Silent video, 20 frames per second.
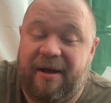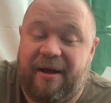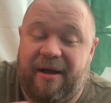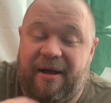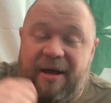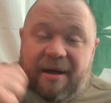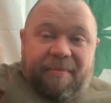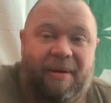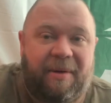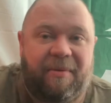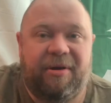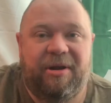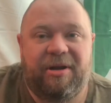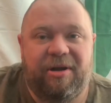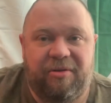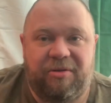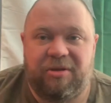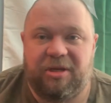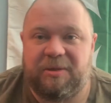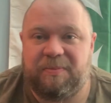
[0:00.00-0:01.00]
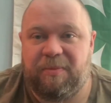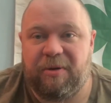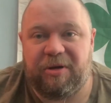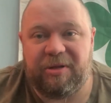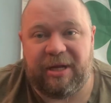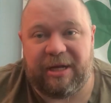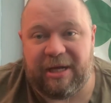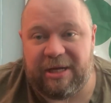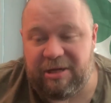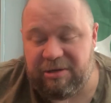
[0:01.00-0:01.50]
I want to go through this book
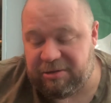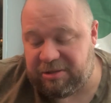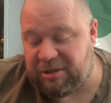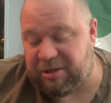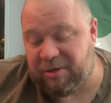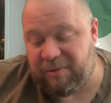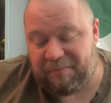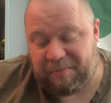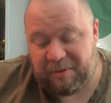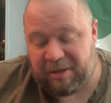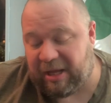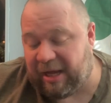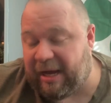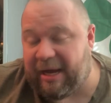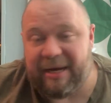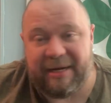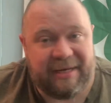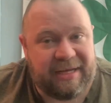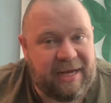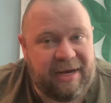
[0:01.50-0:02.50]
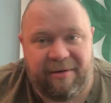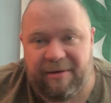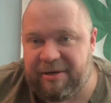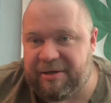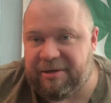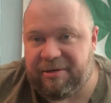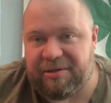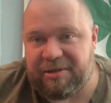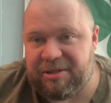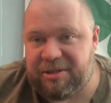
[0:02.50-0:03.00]
like I used to do, plot,
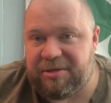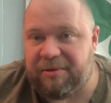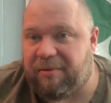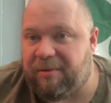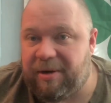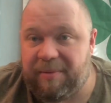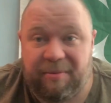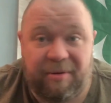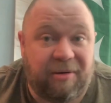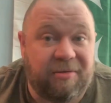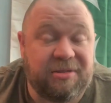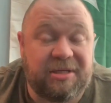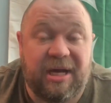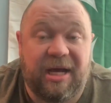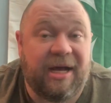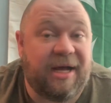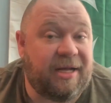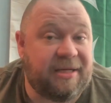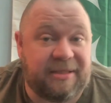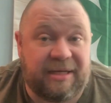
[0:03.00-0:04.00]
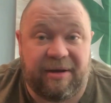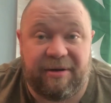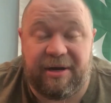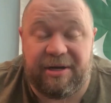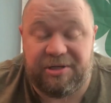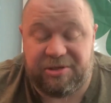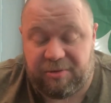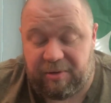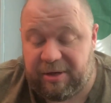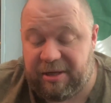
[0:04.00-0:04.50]
characters, story, pros, cons, how I
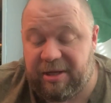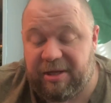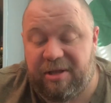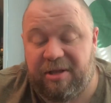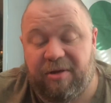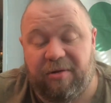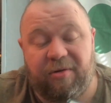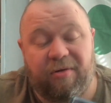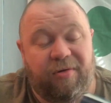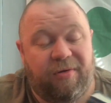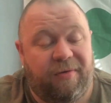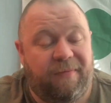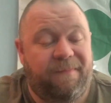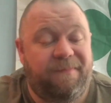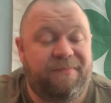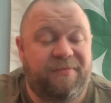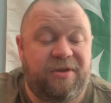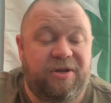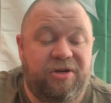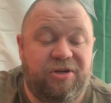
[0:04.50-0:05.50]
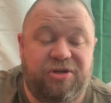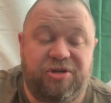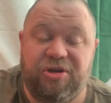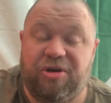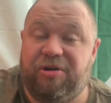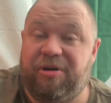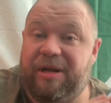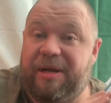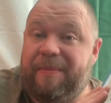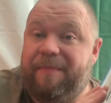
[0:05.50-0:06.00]
enjoyed the whole
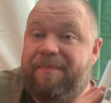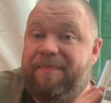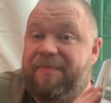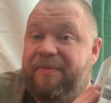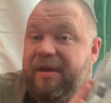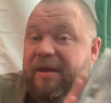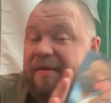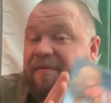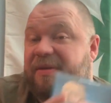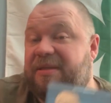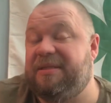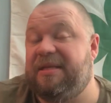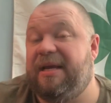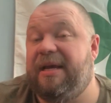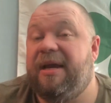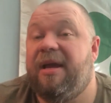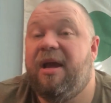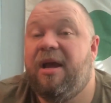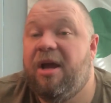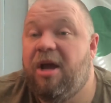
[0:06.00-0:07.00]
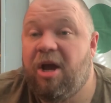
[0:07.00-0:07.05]
journey of this thing.